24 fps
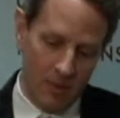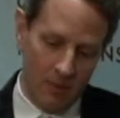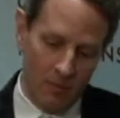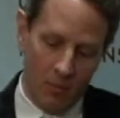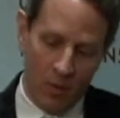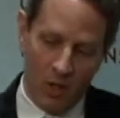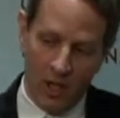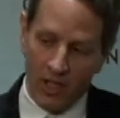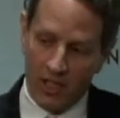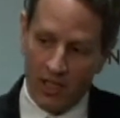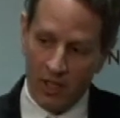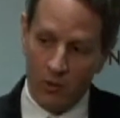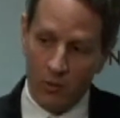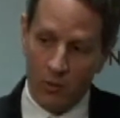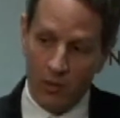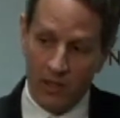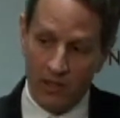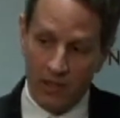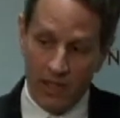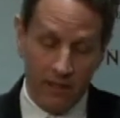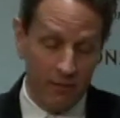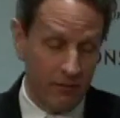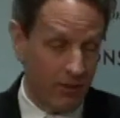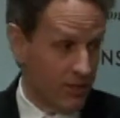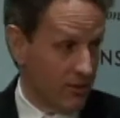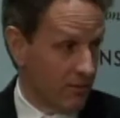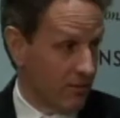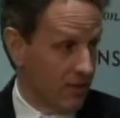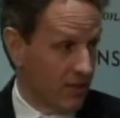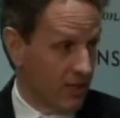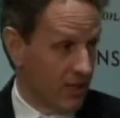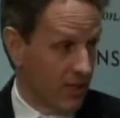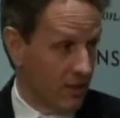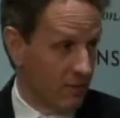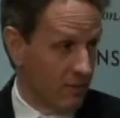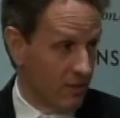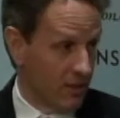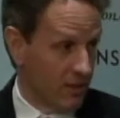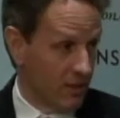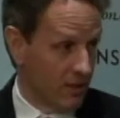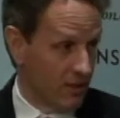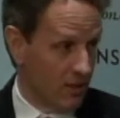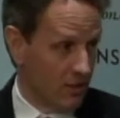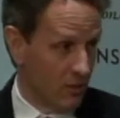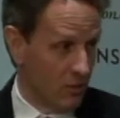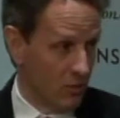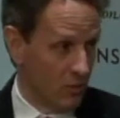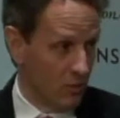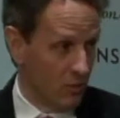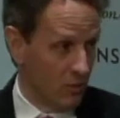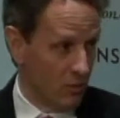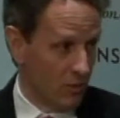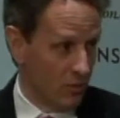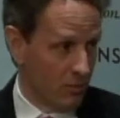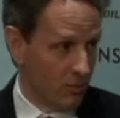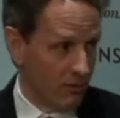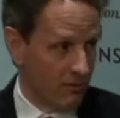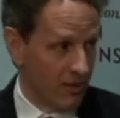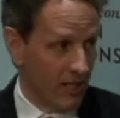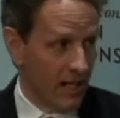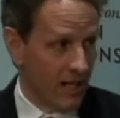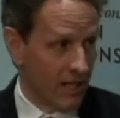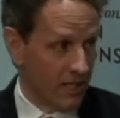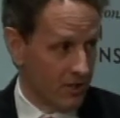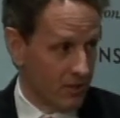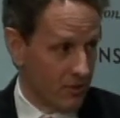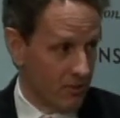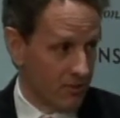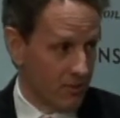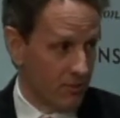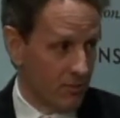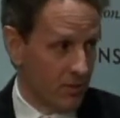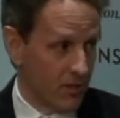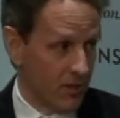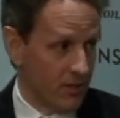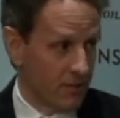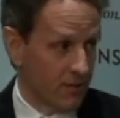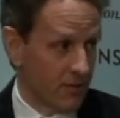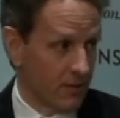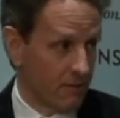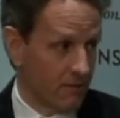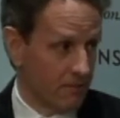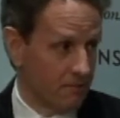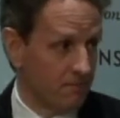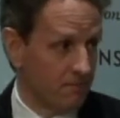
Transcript: market with leverage from the government will provide in terms of pricing.